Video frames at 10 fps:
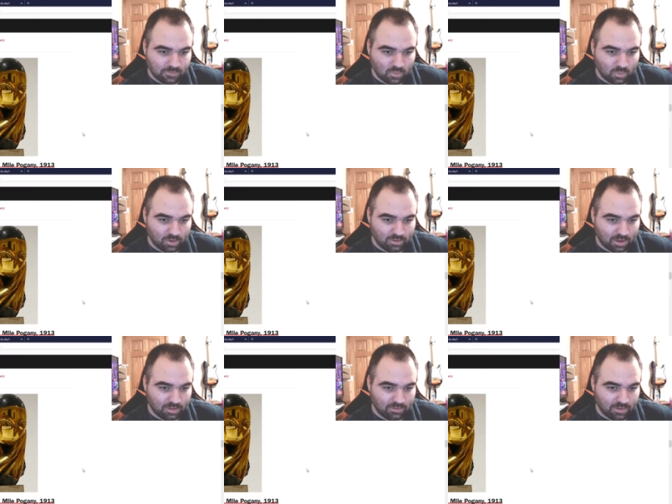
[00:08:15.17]
which
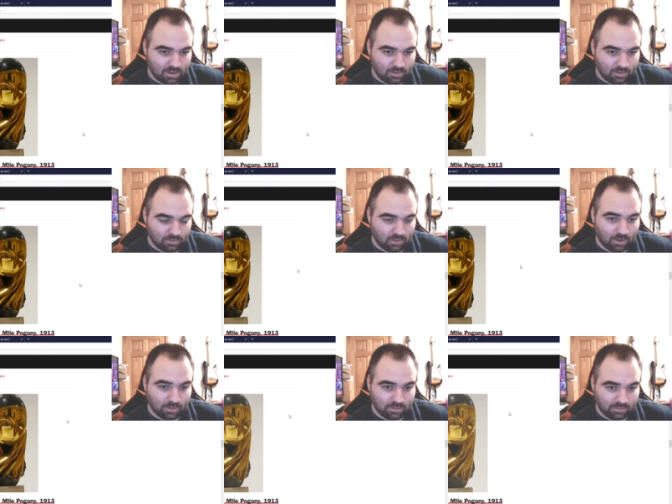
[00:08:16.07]
I'd say you're
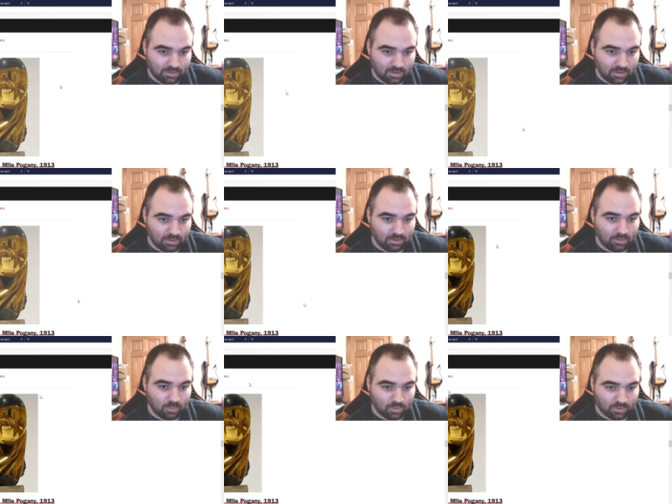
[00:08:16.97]
starting to see
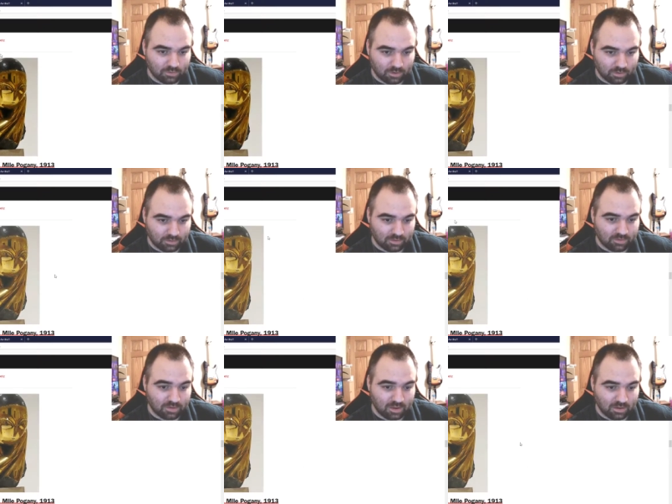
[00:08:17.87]
where it's starting to
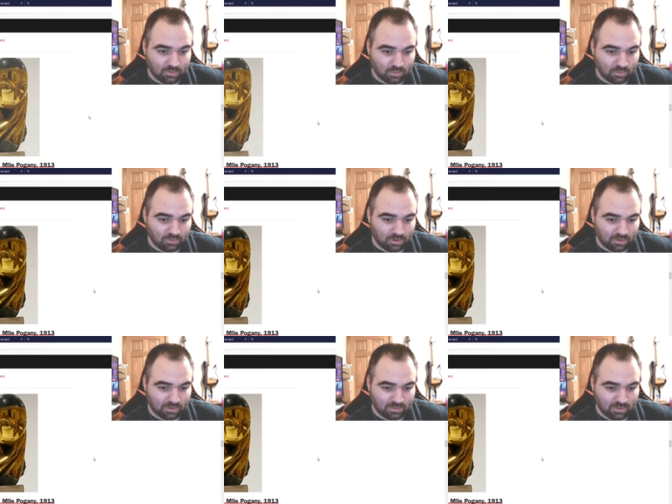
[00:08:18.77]
change, where you're starting
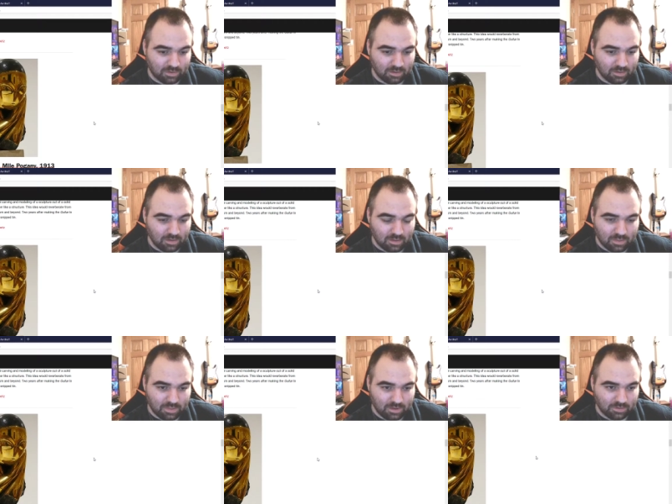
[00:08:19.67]
to see
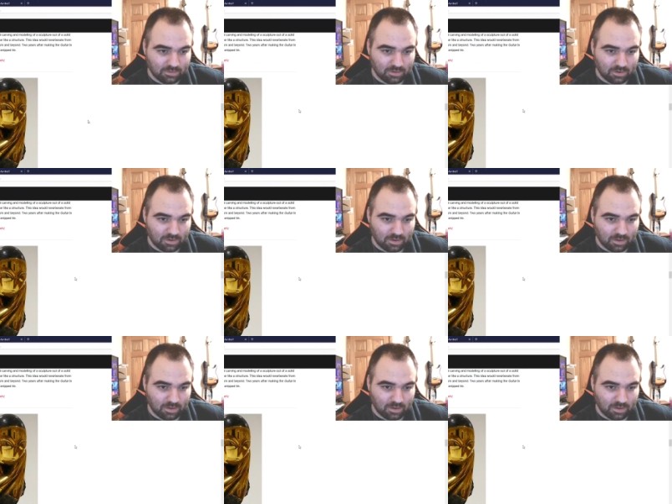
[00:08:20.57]
things that are